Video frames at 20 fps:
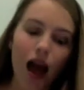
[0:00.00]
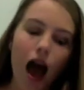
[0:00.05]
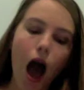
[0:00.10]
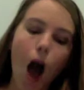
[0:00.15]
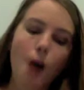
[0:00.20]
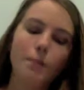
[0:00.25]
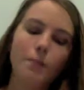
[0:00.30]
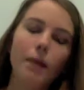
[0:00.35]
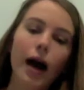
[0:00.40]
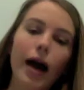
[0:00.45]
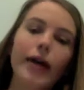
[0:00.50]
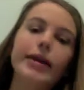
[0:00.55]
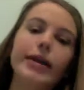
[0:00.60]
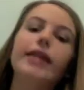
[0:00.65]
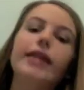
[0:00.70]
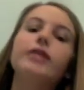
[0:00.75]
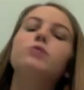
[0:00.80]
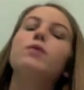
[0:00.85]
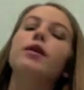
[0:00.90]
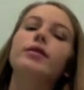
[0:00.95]
But yeah,
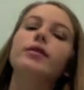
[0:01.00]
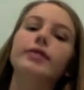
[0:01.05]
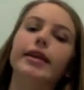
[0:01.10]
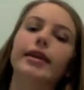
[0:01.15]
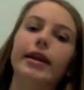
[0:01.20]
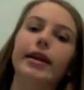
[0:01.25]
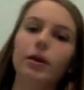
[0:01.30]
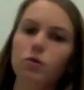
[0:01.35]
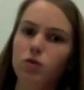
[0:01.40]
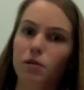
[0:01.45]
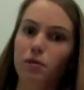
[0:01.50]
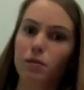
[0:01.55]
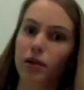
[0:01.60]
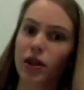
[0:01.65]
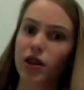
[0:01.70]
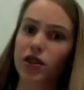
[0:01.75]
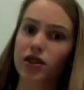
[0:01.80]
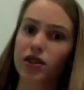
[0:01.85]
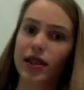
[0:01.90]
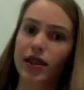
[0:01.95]
that's where I was sitting, and it was a pretty
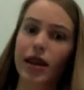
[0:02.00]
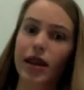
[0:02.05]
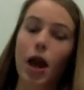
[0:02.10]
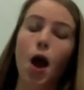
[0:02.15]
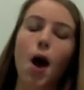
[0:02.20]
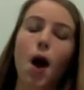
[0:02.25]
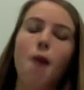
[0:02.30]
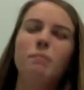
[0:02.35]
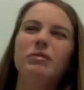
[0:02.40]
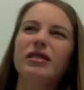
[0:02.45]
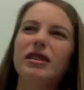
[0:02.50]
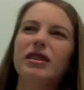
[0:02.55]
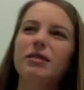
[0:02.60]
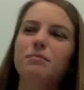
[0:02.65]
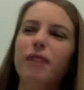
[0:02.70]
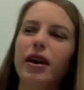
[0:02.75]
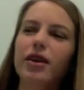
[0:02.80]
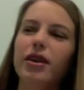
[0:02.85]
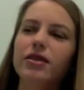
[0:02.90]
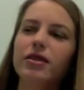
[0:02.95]
good seat. But the
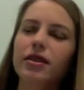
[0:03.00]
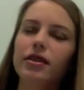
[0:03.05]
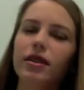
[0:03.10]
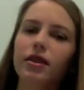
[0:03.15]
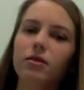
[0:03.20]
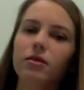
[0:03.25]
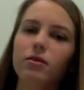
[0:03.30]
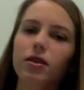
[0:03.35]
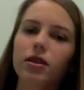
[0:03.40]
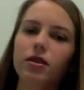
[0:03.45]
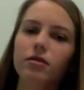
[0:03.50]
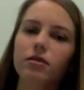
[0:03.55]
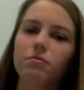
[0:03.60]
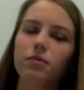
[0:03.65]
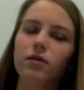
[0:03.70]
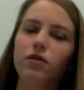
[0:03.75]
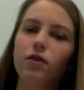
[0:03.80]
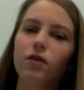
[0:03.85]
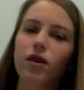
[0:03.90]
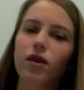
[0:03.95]
embarrassing thing was,
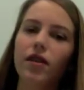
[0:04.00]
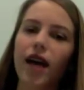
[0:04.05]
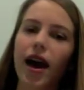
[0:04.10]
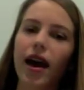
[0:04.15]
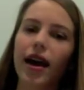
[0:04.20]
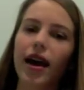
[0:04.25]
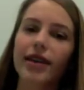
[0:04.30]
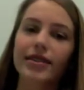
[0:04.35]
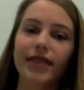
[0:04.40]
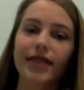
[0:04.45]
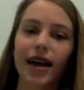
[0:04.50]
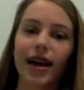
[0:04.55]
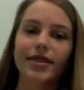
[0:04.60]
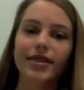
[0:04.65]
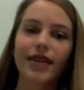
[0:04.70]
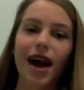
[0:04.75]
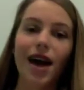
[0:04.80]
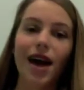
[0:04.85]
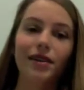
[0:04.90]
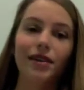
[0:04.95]
before that, I sat
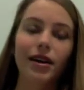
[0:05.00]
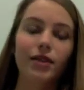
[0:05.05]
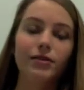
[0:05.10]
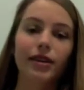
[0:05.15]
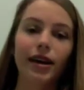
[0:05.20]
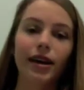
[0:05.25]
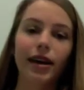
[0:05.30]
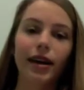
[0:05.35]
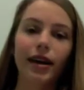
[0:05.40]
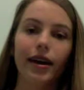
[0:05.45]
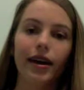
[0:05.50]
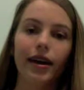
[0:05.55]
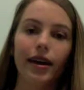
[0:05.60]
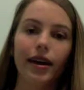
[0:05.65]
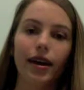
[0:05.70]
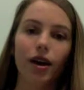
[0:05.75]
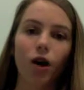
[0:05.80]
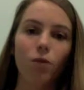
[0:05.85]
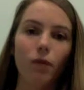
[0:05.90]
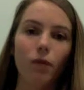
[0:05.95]
down, I was like,
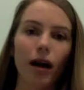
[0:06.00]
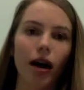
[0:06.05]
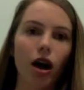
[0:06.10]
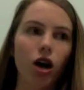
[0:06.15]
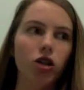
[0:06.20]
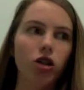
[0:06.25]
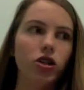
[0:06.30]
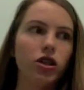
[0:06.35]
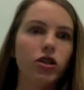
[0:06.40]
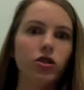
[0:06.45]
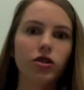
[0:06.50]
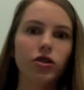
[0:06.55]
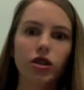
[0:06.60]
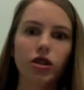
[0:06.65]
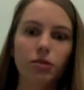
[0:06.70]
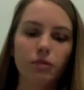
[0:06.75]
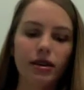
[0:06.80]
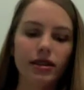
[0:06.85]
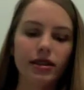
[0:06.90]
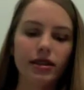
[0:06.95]
oh my gosh, these are such
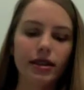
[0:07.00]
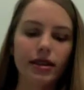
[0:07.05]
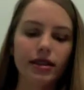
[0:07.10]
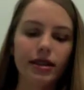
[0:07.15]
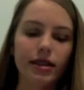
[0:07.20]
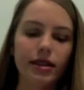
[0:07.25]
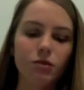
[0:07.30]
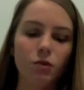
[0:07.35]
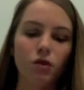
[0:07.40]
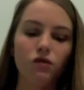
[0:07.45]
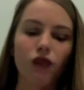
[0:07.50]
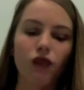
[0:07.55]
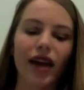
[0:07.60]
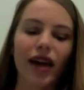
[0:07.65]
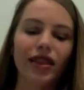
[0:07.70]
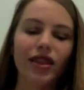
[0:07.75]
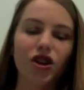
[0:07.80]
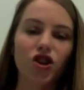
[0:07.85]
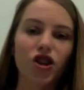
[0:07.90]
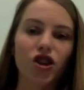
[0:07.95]
amazing seats. We're
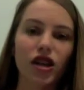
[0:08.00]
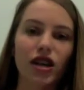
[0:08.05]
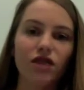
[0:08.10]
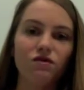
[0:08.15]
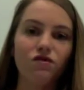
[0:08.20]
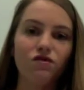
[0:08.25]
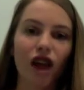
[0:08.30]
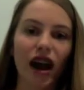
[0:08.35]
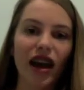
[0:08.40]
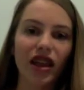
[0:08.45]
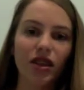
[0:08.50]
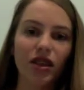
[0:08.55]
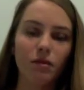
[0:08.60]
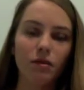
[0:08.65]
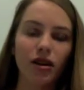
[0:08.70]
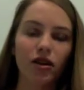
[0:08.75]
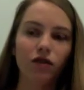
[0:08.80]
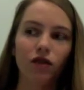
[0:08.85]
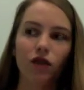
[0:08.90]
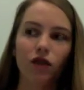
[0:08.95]
literally right in the
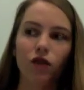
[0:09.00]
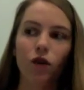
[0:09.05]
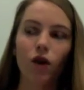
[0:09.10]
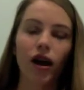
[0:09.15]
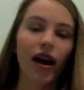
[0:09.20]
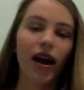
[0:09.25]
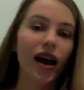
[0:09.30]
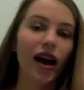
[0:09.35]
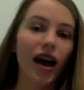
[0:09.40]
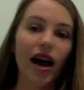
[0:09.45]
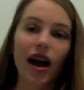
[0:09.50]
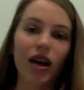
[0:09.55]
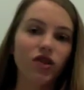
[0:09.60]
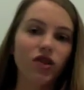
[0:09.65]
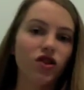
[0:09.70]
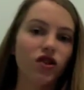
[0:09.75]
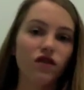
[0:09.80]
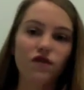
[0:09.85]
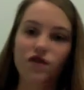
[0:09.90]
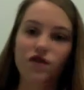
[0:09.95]
middle of the floor. I
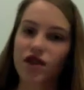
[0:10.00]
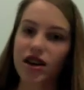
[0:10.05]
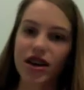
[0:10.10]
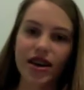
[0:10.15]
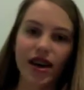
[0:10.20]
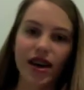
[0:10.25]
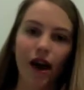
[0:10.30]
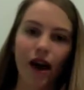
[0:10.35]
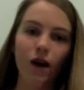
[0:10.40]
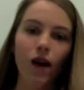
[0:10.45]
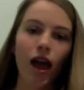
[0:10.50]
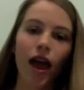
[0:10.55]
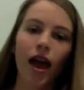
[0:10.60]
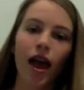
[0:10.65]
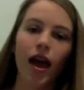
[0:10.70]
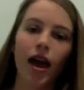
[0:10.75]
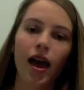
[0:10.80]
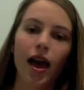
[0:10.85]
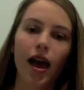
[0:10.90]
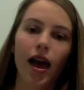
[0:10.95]
started freaking out,
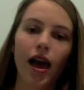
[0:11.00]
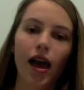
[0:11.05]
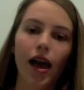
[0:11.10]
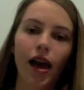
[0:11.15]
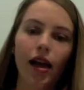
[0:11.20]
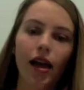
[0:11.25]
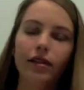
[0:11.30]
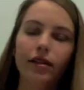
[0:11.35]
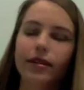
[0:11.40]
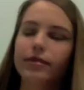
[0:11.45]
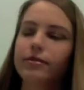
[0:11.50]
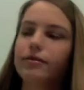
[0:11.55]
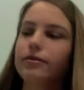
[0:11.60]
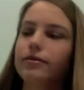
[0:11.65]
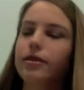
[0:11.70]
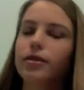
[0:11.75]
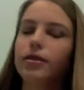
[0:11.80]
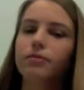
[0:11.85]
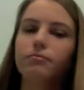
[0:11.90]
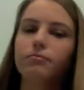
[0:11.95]
and then
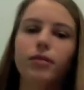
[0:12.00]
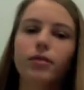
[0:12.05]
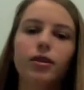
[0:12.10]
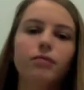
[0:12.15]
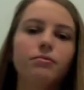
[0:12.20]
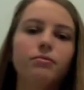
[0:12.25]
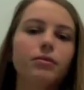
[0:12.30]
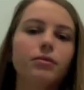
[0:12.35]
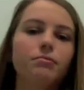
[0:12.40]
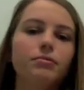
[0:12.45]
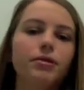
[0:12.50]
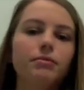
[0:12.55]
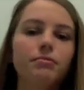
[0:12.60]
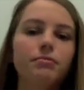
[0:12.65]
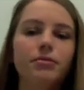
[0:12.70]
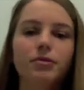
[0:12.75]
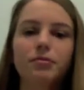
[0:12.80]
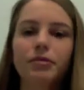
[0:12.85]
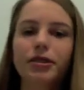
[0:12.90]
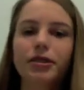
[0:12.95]
mom comes up
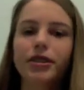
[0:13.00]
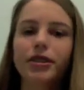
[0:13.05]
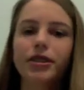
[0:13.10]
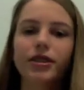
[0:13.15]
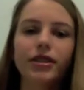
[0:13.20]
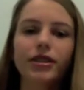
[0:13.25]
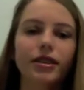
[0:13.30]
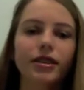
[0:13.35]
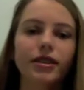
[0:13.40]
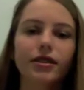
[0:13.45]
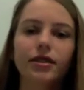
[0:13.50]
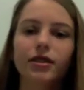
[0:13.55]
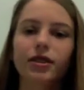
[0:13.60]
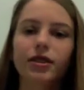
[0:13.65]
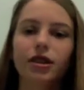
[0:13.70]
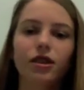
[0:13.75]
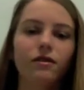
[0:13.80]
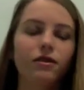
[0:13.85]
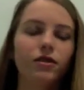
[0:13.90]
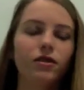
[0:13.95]
to me, and she's like, sorry, you
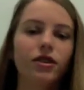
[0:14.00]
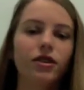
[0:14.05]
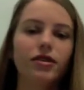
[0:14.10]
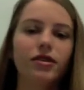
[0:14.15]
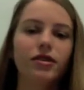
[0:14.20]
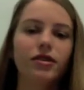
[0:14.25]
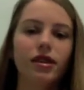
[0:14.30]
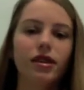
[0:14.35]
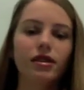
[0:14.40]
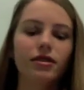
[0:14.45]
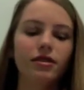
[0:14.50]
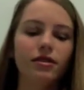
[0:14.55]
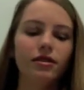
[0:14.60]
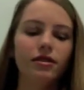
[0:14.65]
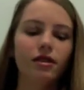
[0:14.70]
have the wrong seats.